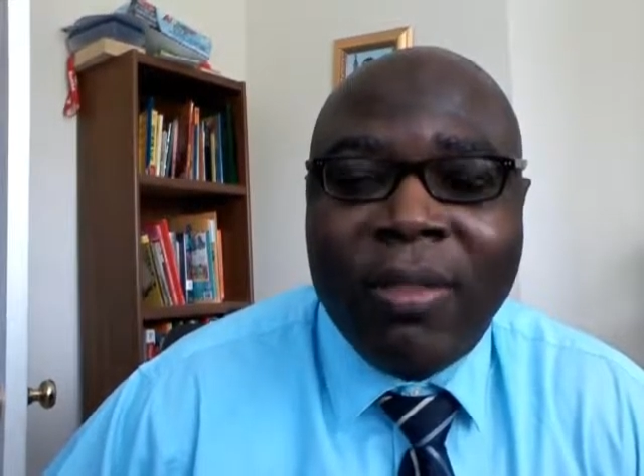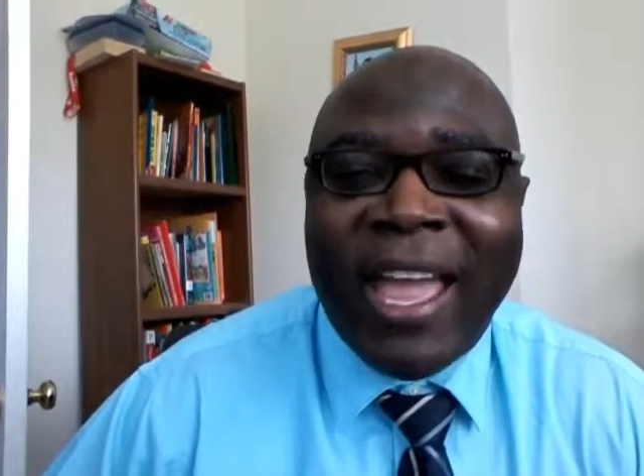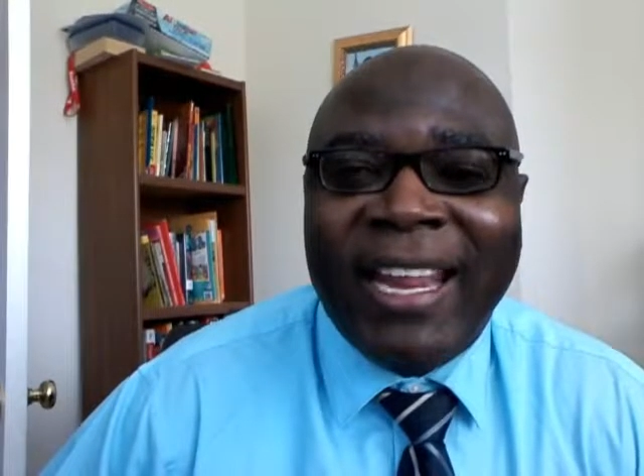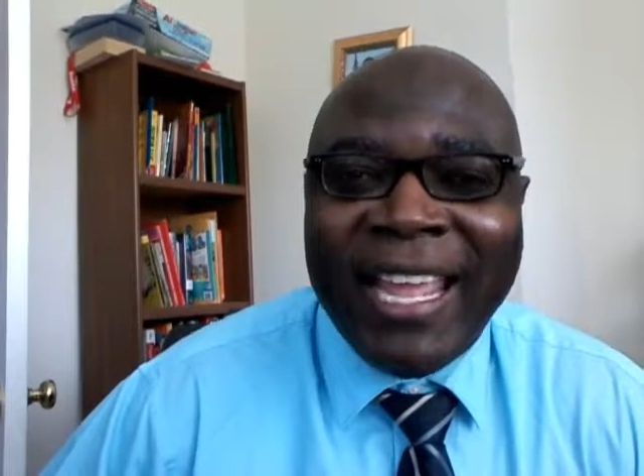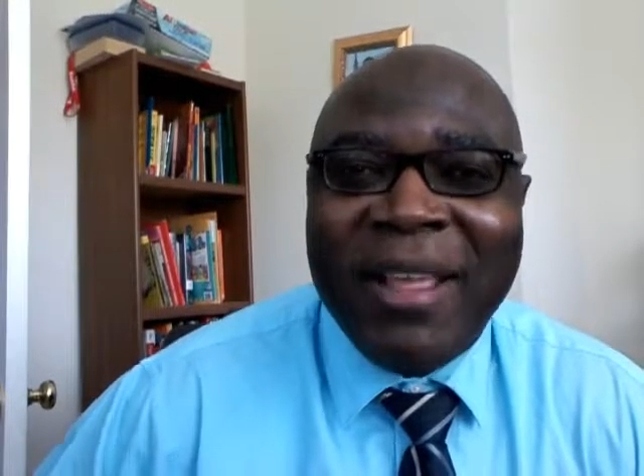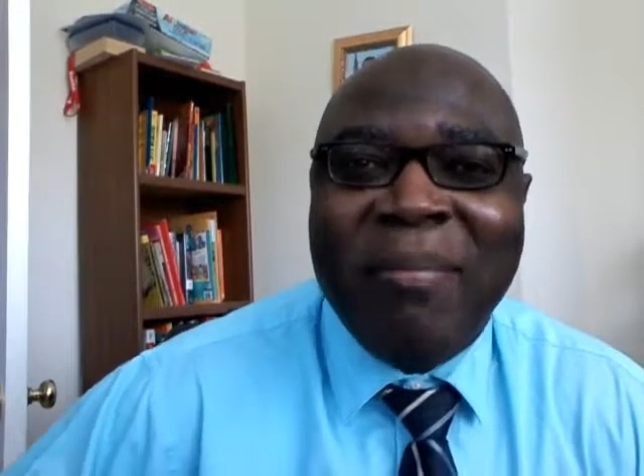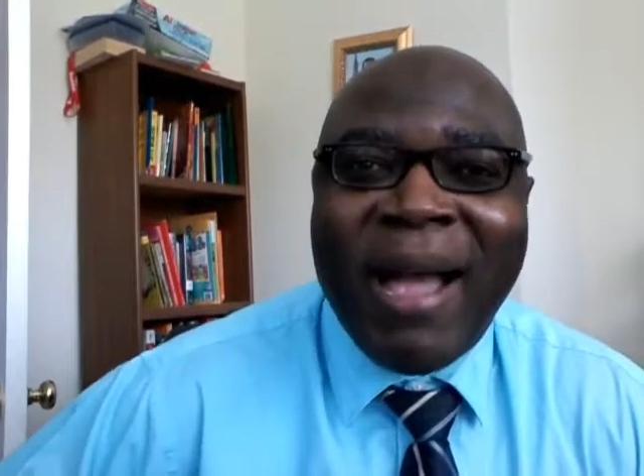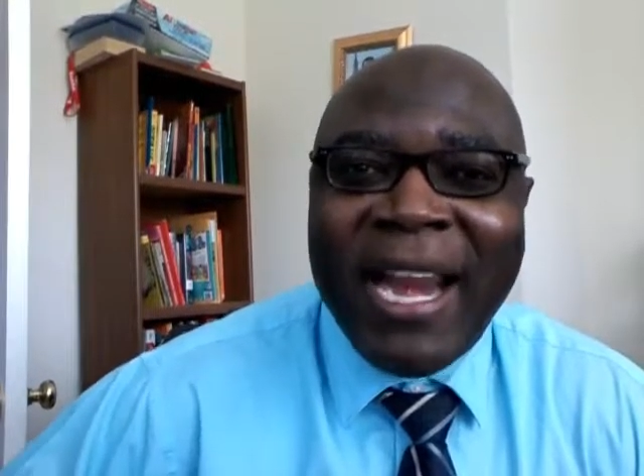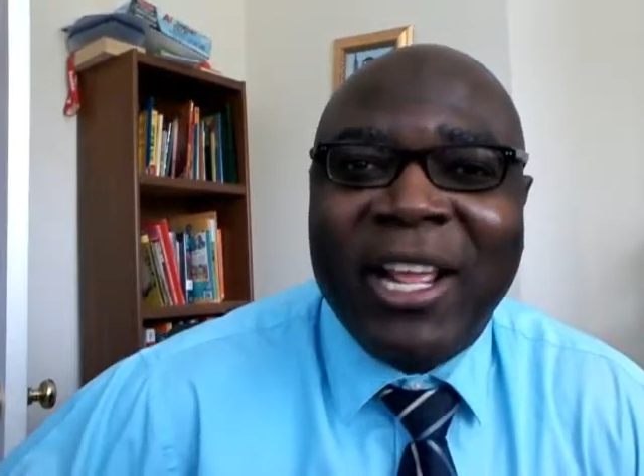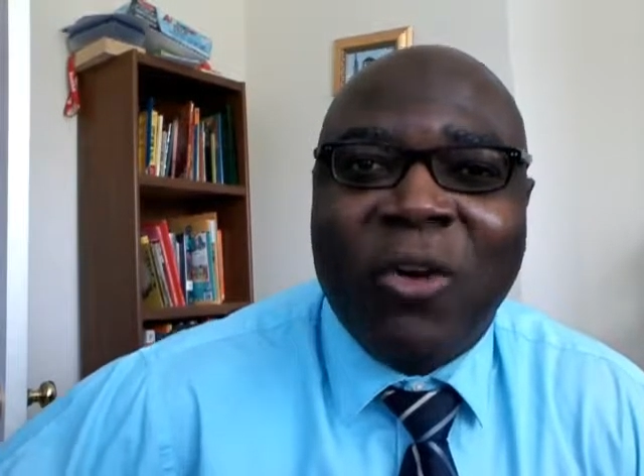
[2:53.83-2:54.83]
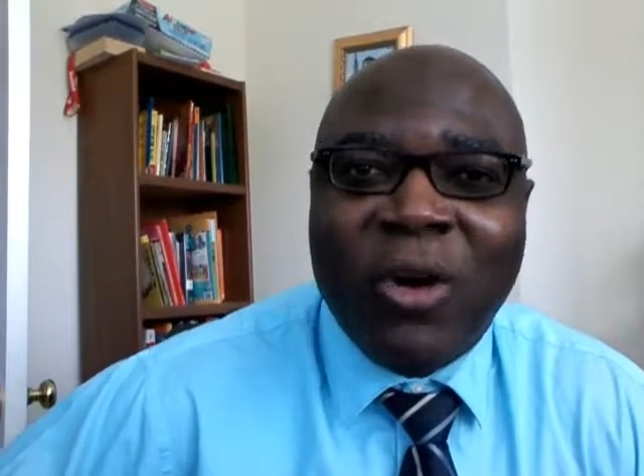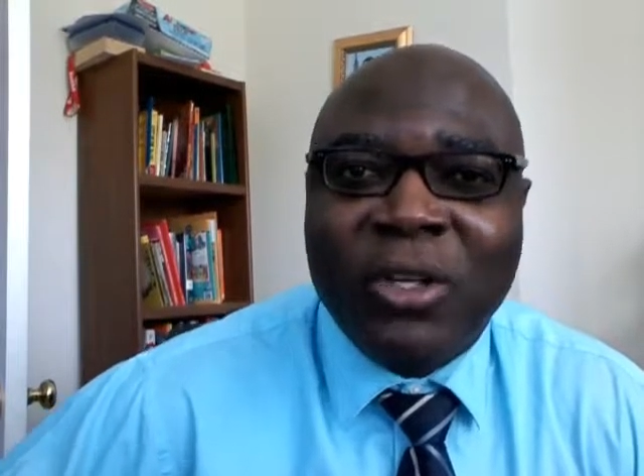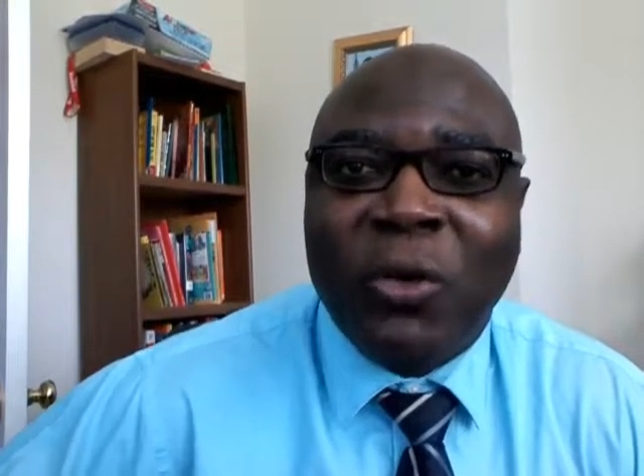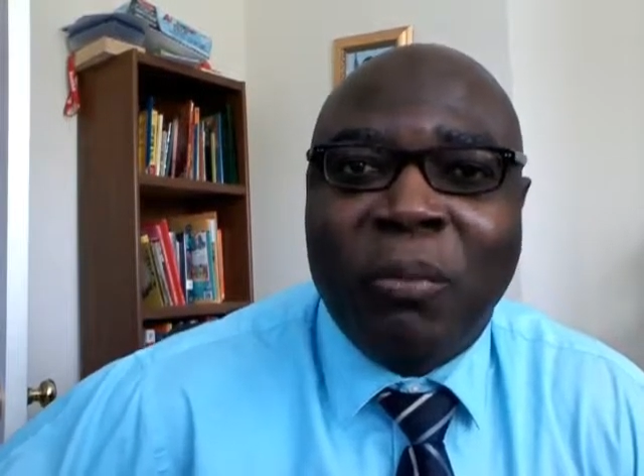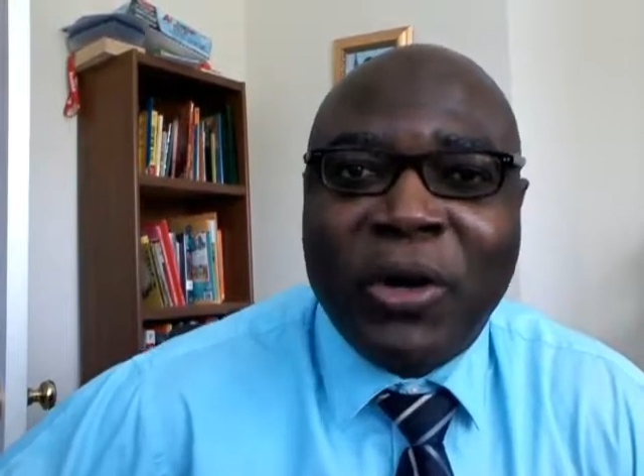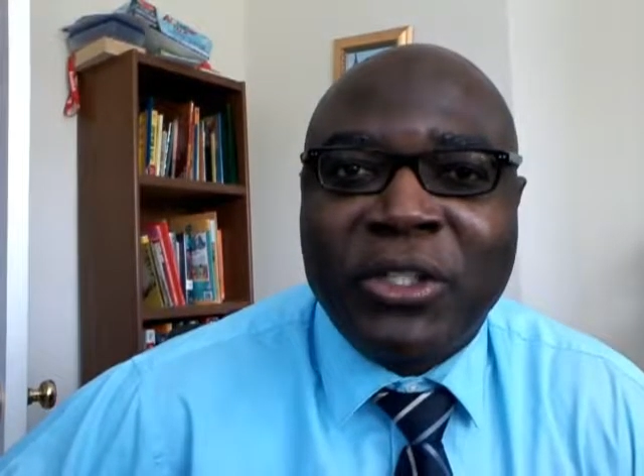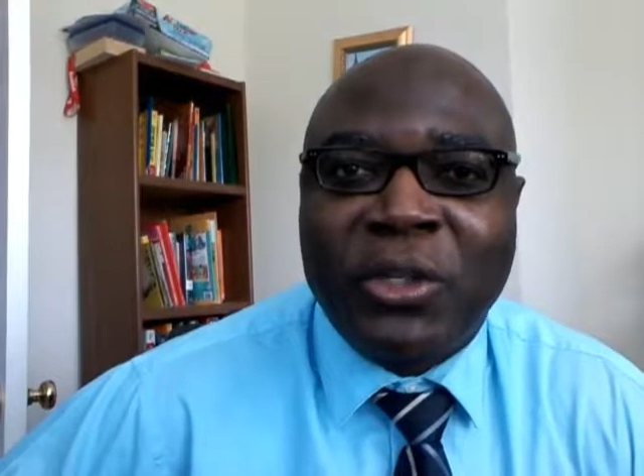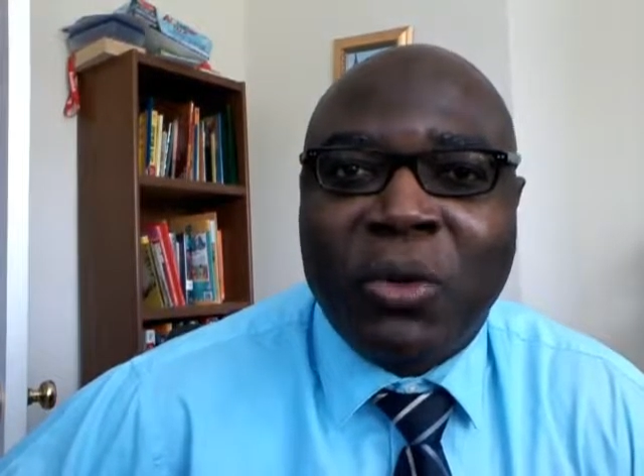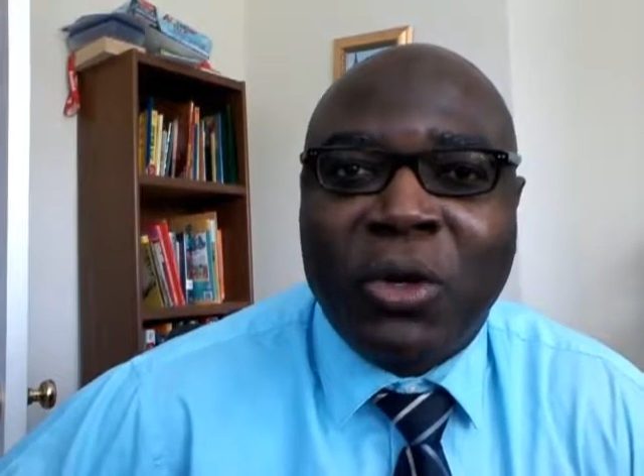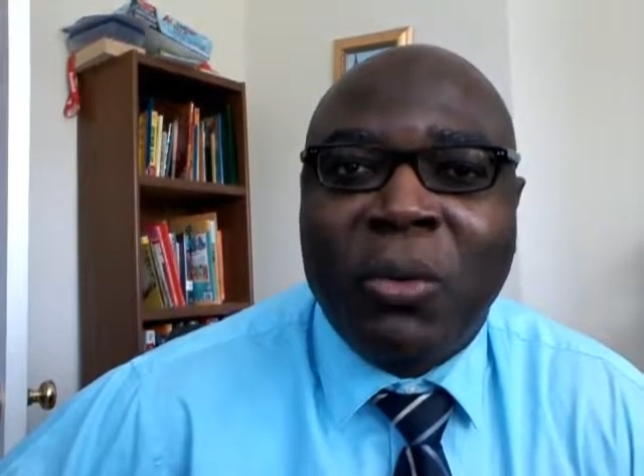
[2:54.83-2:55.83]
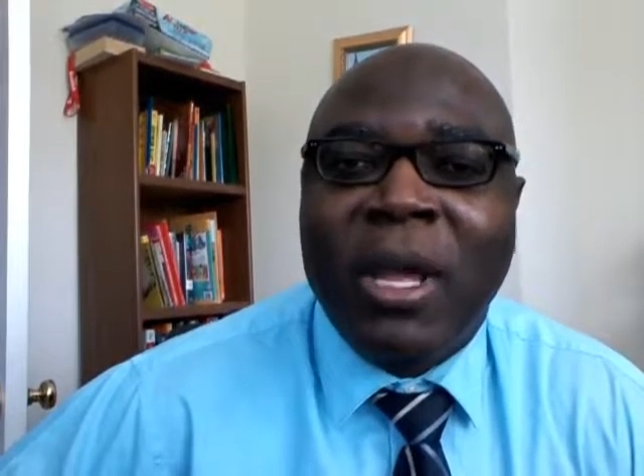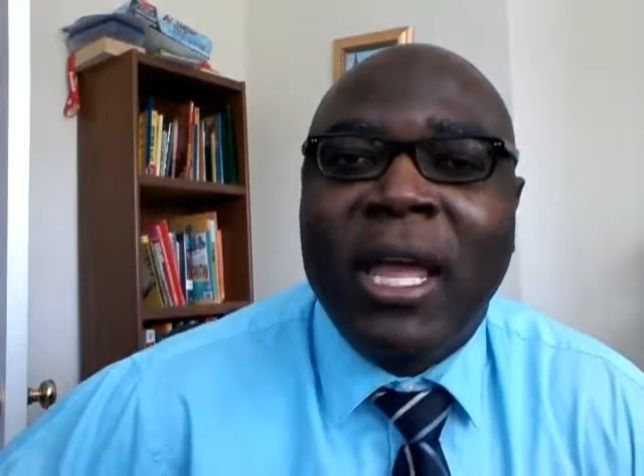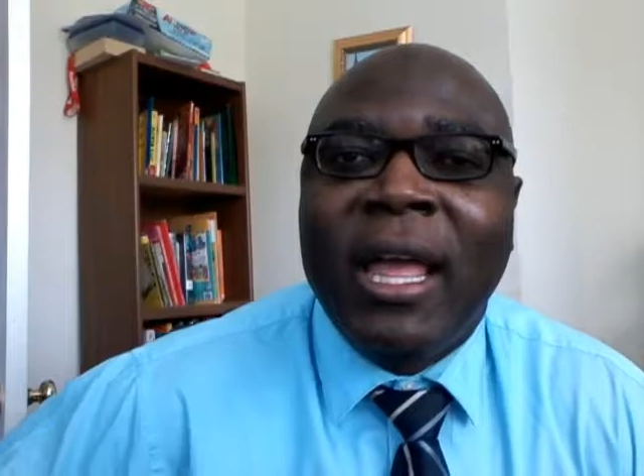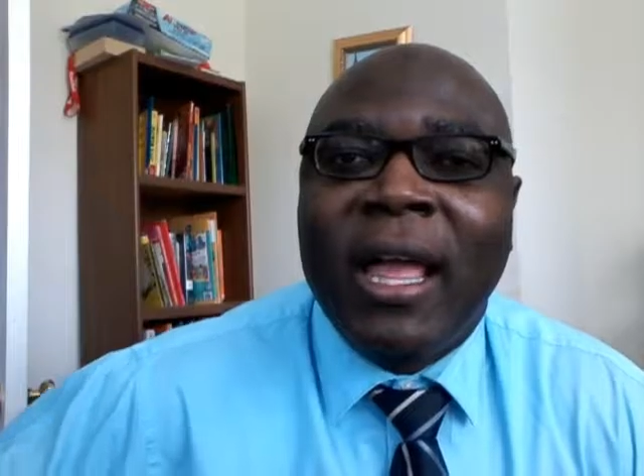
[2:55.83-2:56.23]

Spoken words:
that anybody going to emergency room,